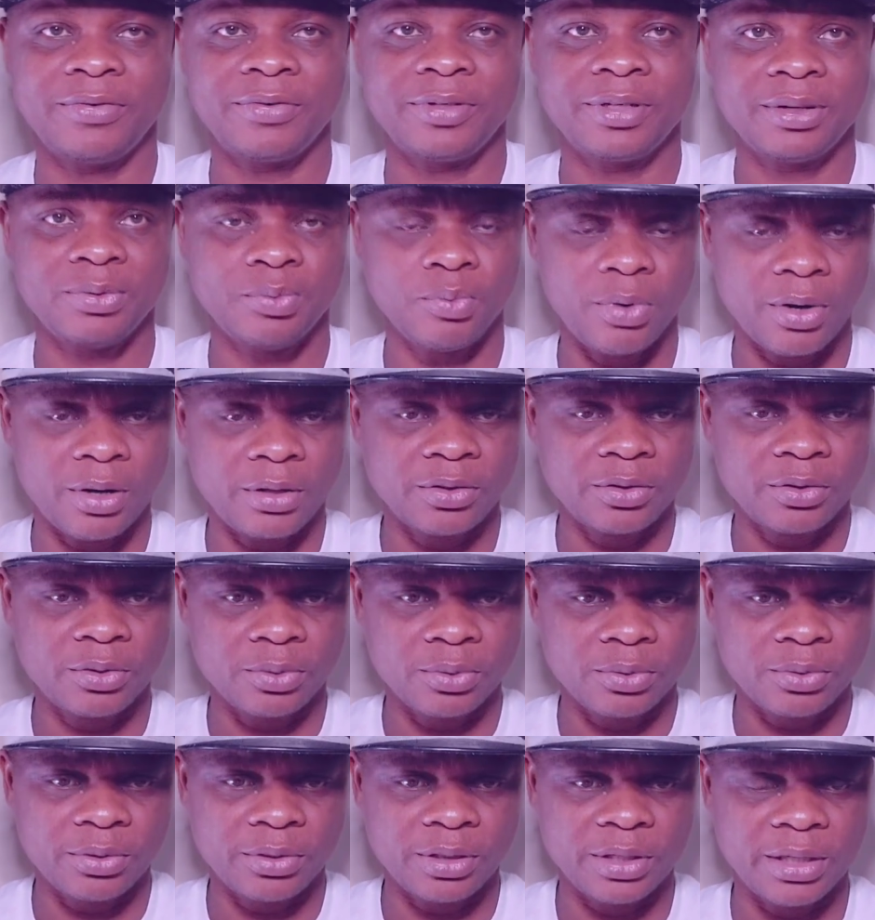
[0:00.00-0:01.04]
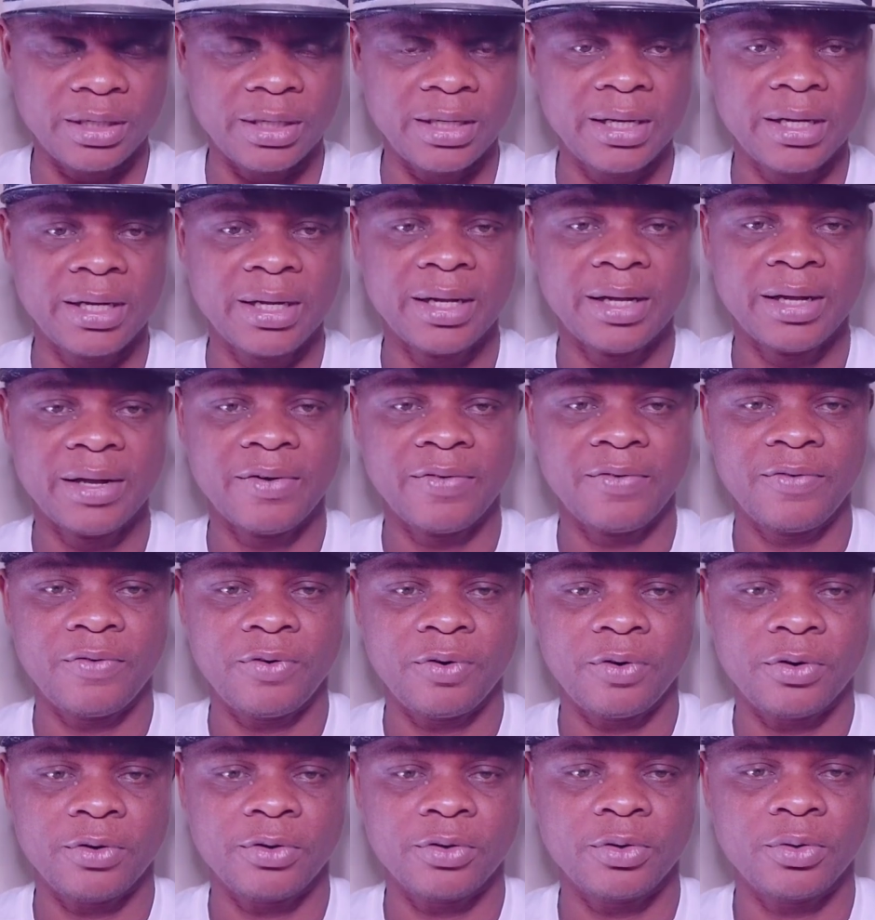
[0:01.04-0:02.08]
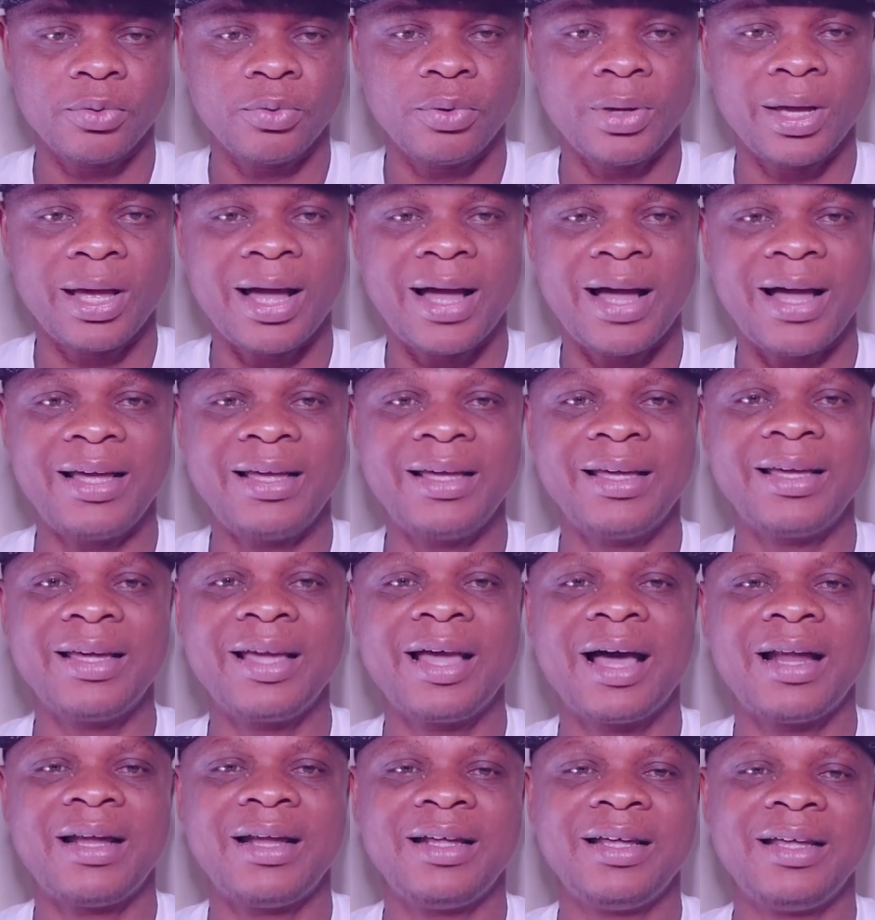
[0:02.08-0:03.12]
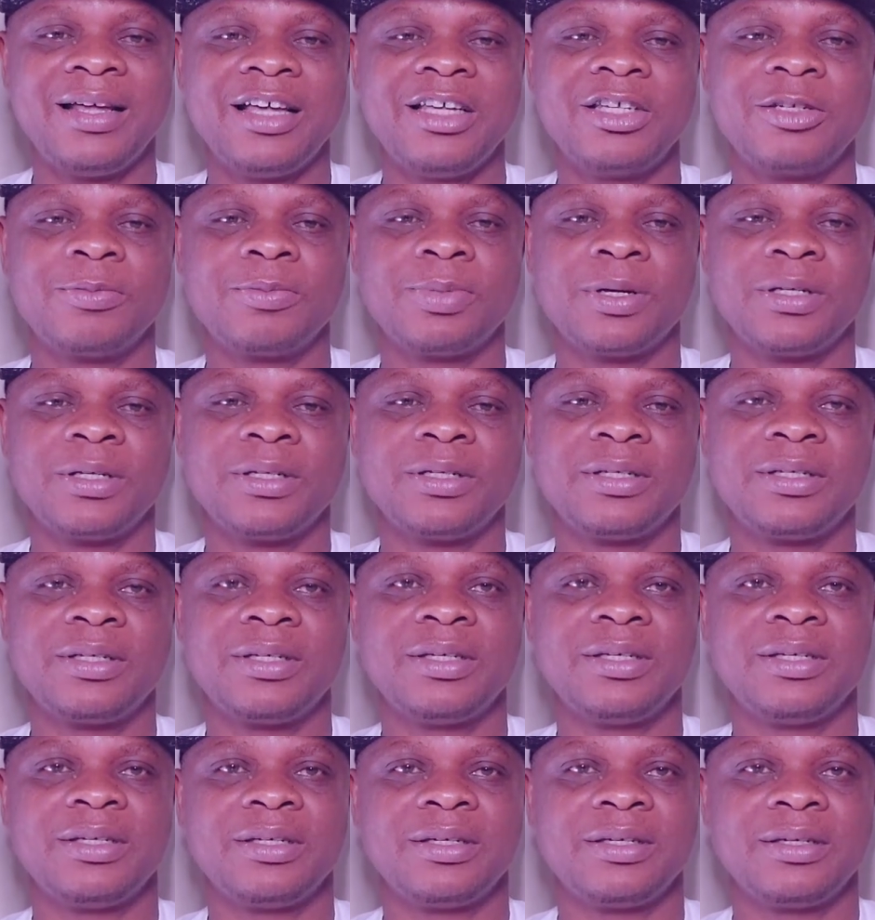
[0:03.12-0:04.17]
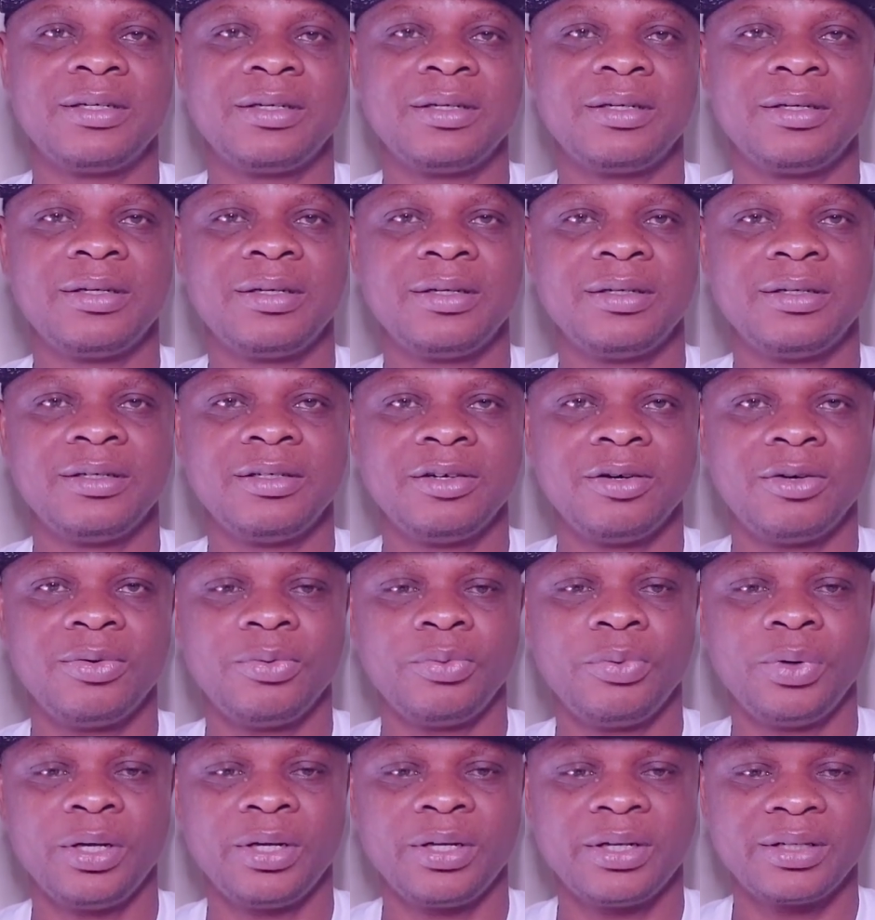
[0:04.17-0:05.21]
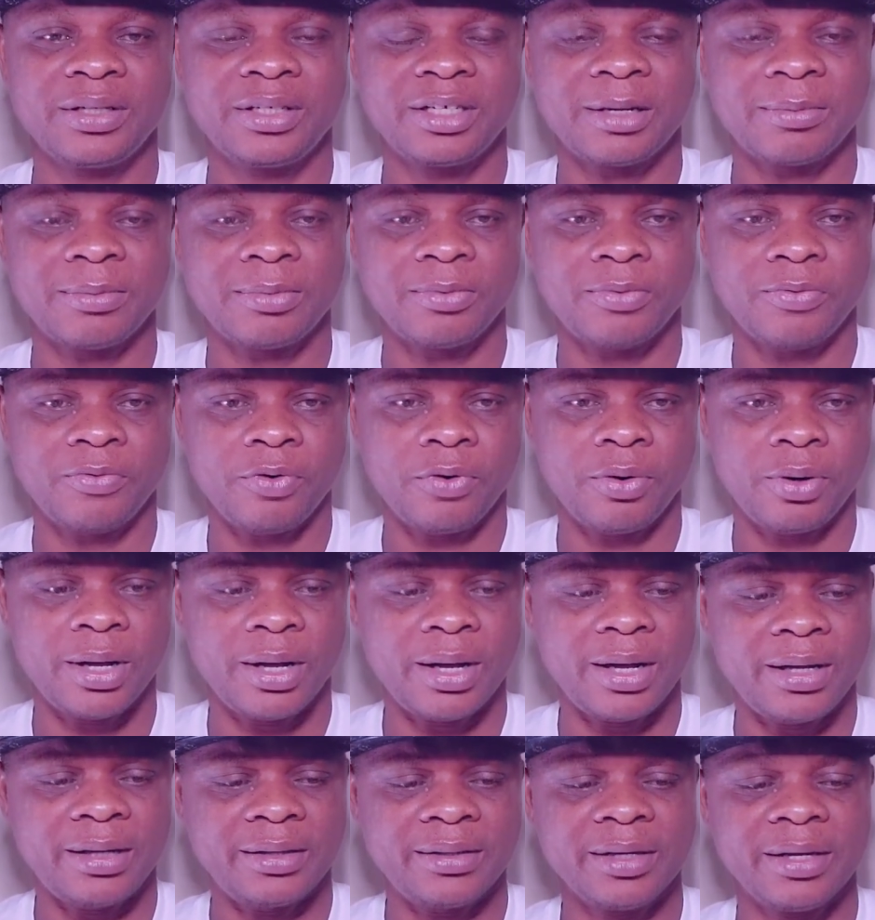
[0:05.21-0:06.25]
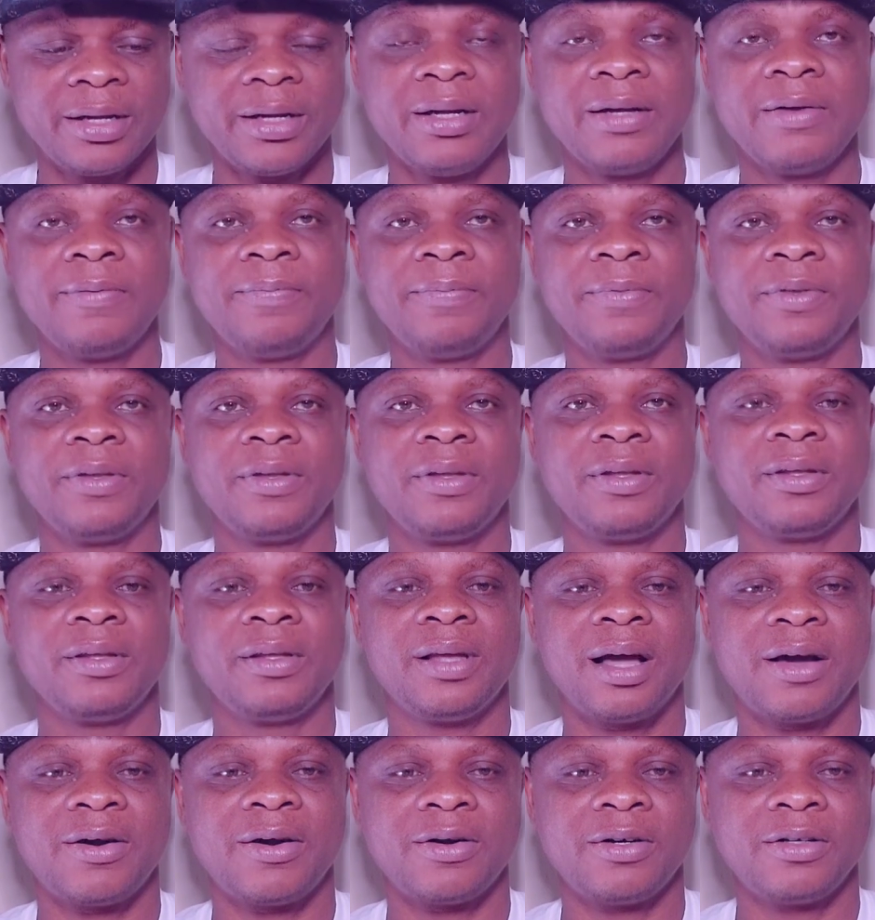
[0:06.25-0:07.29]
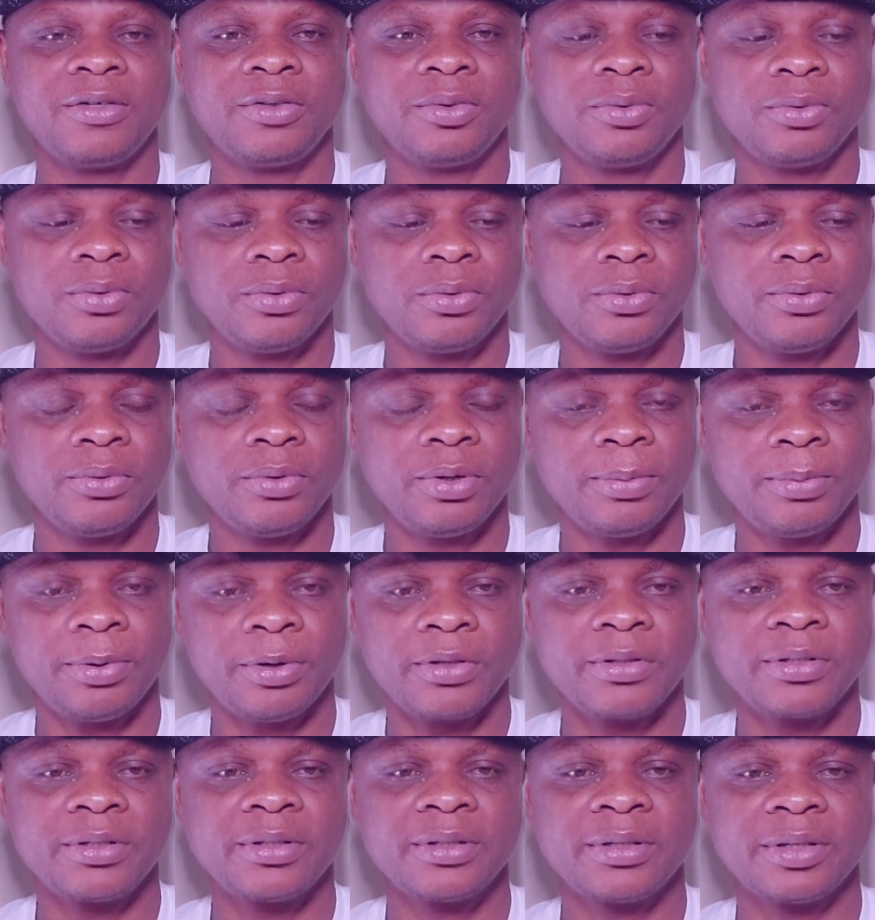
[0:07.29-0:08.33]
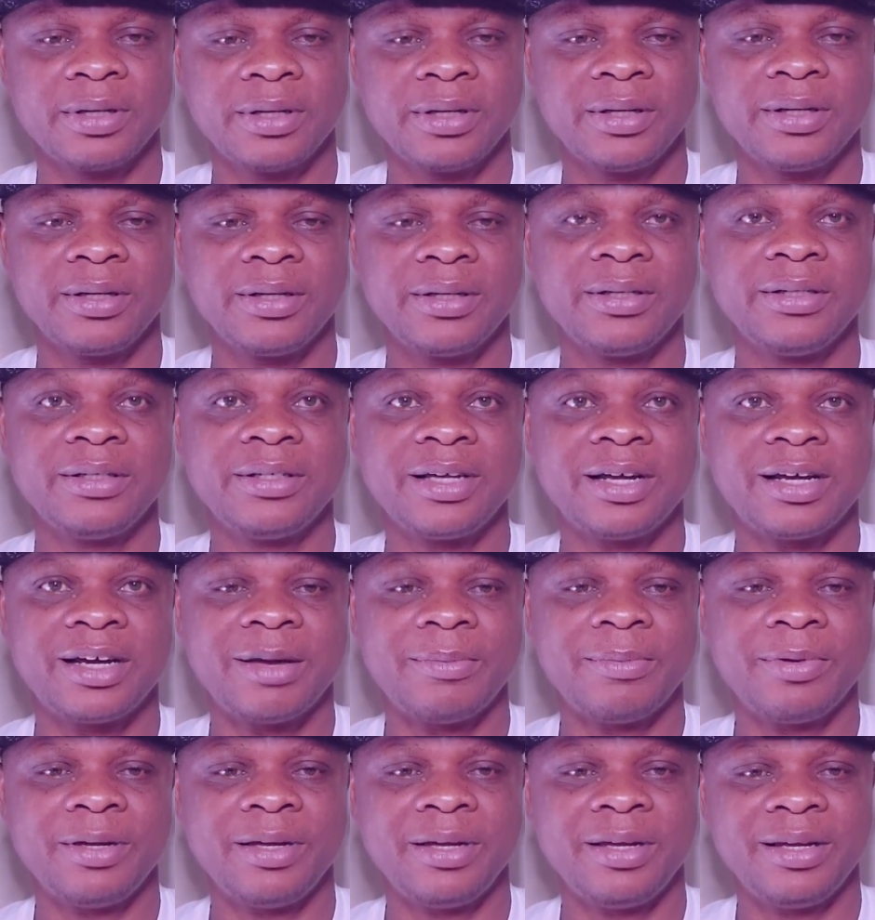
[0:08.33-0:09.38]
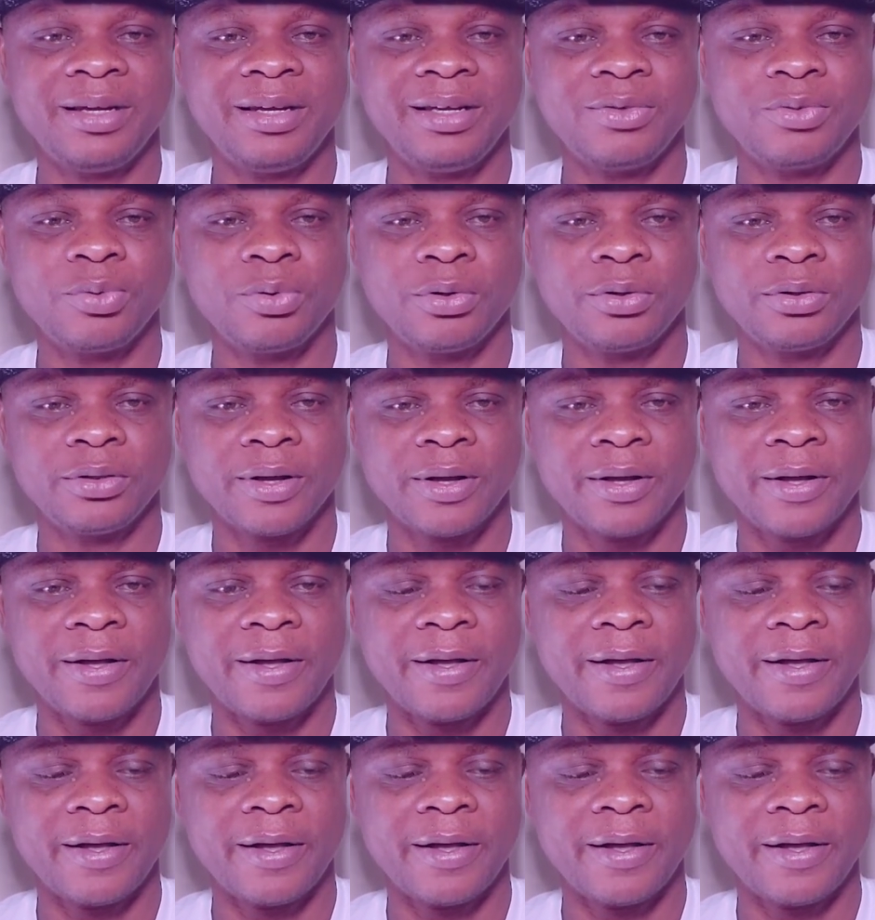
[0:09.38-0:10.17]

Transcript: I've seen one, two, three, four, so we are eagerly expecting John Wick Chapter four. And according to reports, it's gonna be a lit one.